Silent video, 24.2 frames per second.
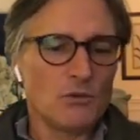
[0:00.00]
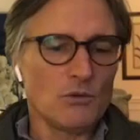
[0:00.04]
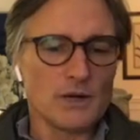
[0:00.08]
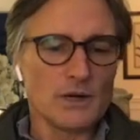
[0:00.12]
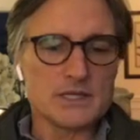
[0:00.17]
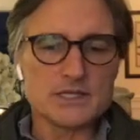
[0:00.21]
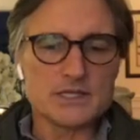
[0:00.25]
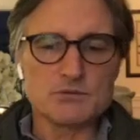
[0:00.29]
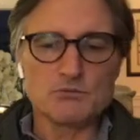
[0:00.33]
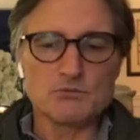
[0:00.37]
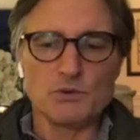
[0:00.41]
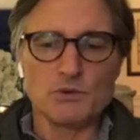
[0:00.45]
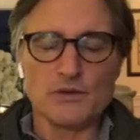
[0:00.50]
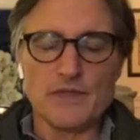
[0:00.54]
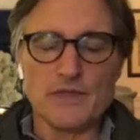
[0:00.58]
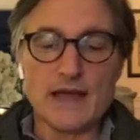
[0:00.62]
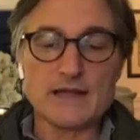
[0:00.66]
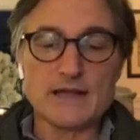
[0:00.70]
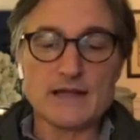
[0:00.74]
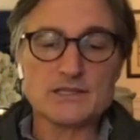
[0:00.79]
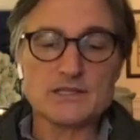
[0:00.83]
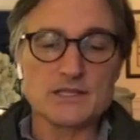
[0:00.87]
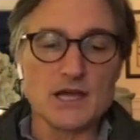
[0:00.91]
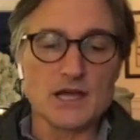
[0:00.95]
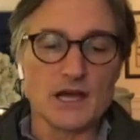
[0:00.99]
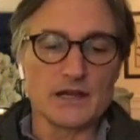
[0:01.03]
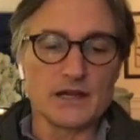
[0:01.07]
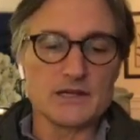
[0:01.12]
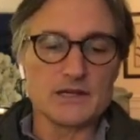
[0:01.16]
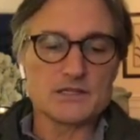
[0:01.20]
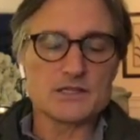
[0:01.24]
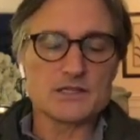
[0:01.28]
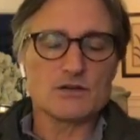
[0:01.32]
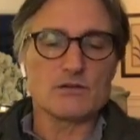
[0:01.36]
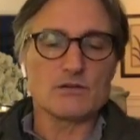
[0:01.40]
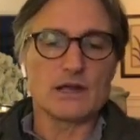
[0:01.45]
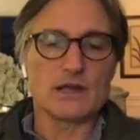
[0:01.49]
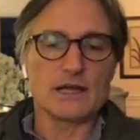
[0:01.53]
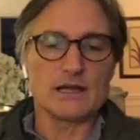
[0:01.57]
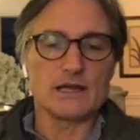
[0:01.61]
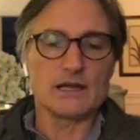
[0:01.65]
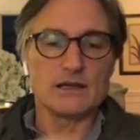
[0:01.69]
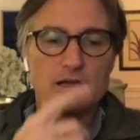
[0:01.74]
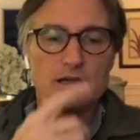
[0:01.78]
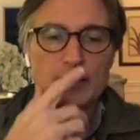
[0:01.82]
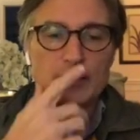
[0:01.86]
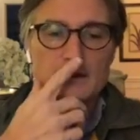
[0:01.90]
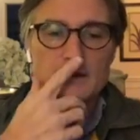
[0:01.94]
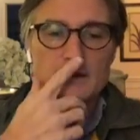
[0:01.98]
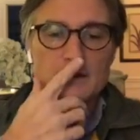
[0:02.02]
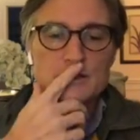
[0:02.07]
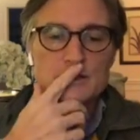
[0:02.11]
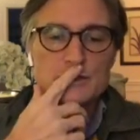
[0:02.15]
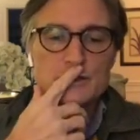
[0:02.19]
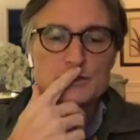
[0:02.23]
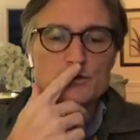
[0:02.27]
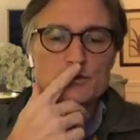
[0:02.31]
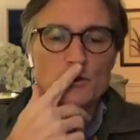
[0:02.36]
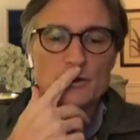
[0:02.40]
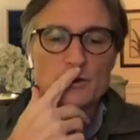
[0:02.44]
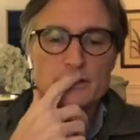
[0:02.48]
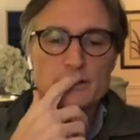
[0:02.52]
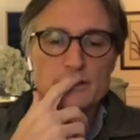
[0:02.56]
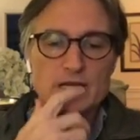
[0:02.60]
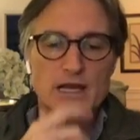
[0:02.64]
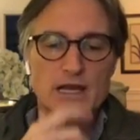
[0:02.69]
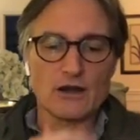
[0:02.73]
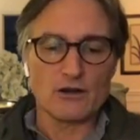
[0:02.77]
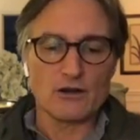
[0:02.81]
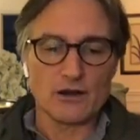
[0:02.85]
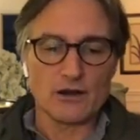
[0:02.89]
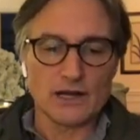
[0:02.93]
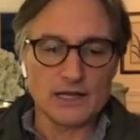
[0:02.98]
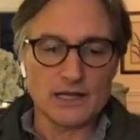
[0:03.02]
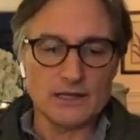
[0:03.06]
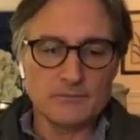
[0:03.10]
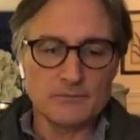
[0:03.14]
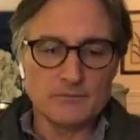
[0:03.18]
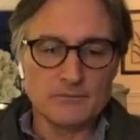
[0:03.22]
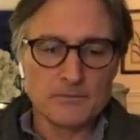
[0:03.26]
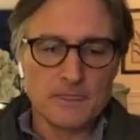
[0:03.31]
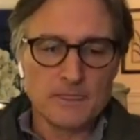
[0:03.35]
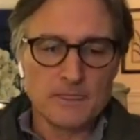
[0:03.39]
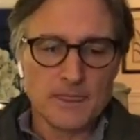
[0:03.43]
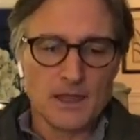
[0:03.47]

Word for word: what is what that's done is created an extraordinary